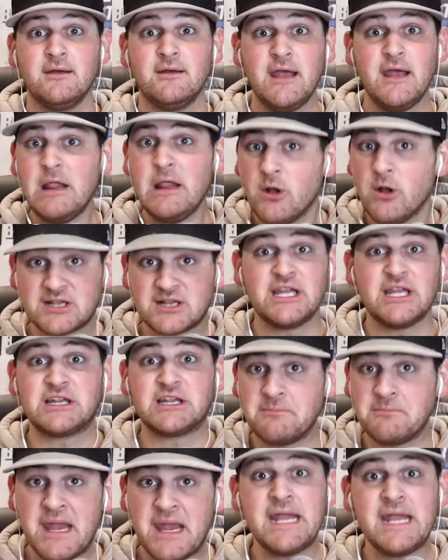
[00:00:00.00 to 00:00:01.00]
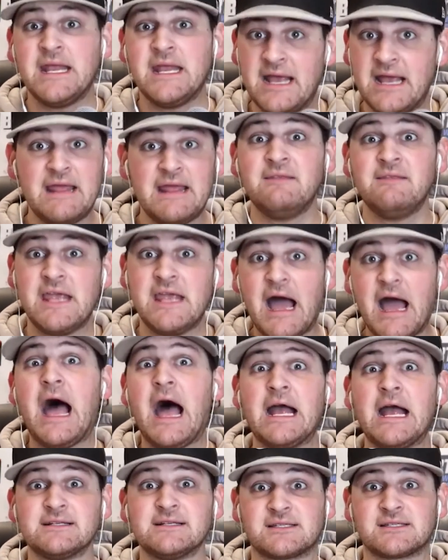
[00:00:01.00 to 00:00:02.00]
He looked at the media in the
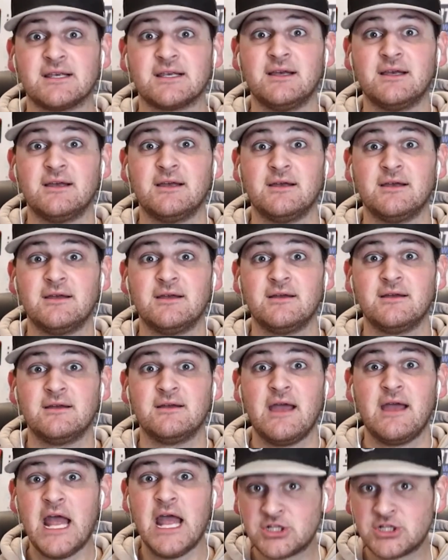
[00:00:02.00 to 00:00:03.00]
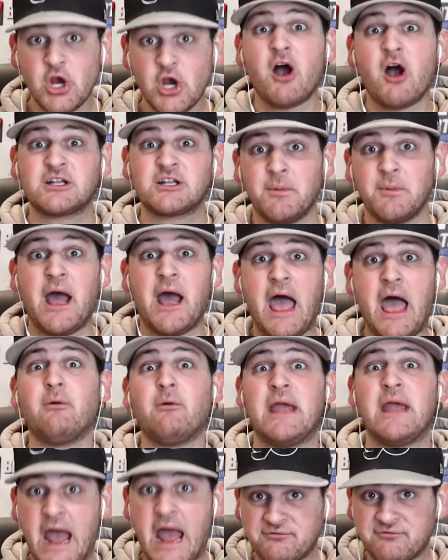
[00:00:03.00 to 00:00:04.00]
eyes and talked about how
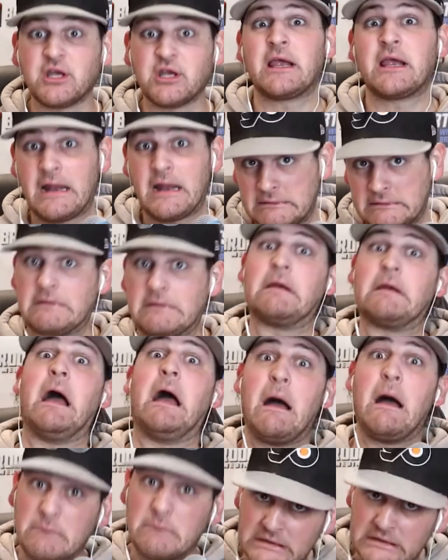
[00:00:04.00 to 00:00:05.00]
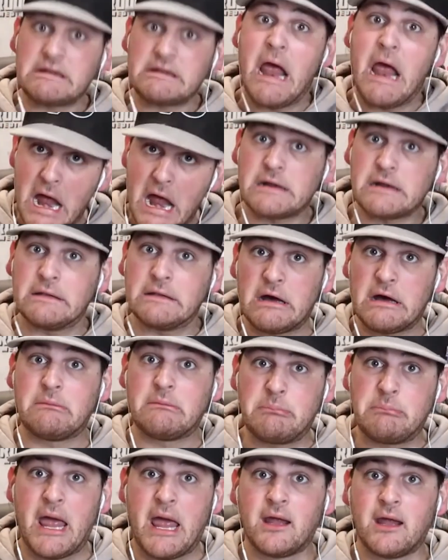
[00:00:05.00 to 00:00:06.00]
we have to kind of calm it down a
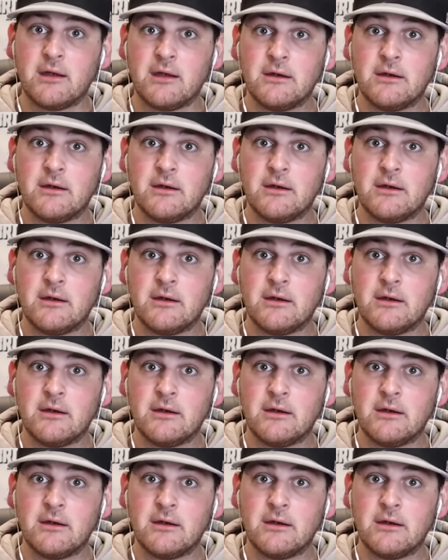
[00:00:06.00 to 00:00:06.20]
little bit.